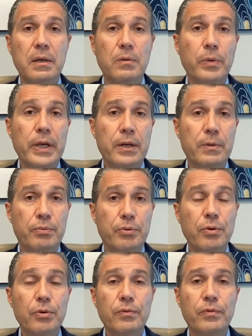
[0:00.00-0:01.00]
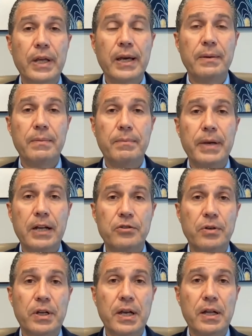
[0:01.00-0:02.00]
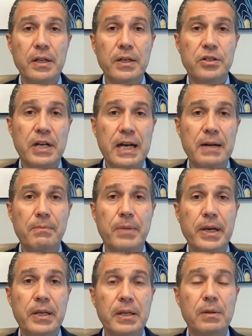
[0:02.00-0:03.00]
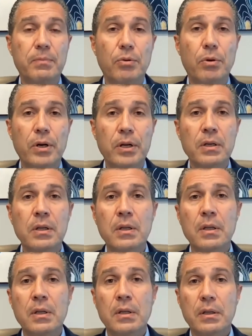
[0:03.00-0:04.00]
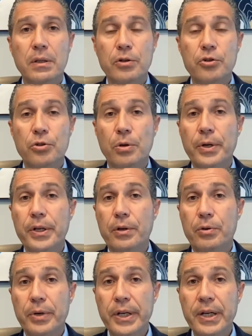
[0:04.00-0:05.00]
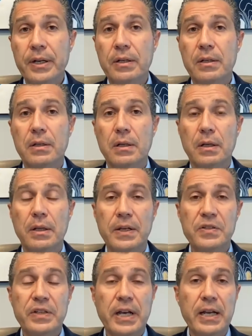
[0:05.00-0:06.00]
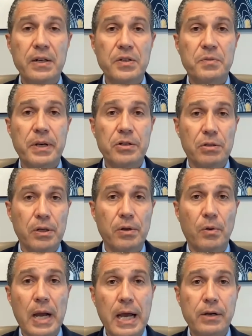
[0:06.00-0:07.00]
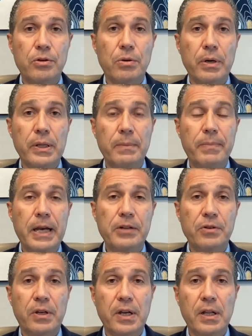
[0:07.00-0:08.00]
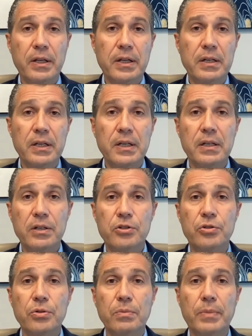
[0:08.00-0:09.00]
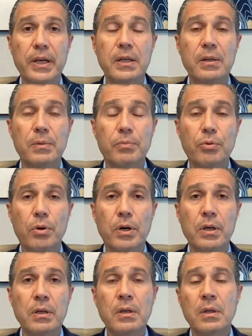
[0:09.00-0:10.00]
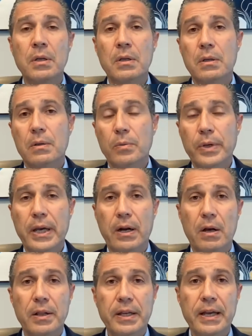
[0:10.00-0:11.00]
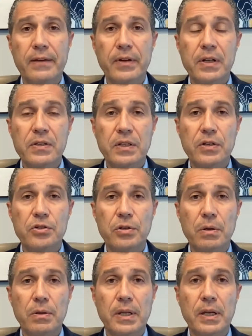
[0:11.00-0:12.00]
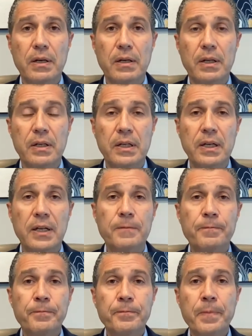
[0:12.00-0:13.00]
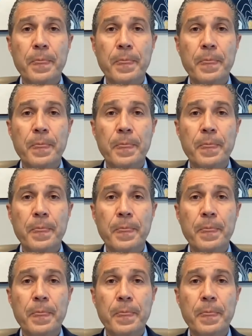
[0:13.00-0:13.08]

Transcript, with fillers: and we had to prove that Patrick Kelly shot Mikey Laporta. The jury agreed. Uh, they signed a special interrogatory that Patrick Kelly indeed did shoot Mikey Laporta. We had all the evidence that showed that it did.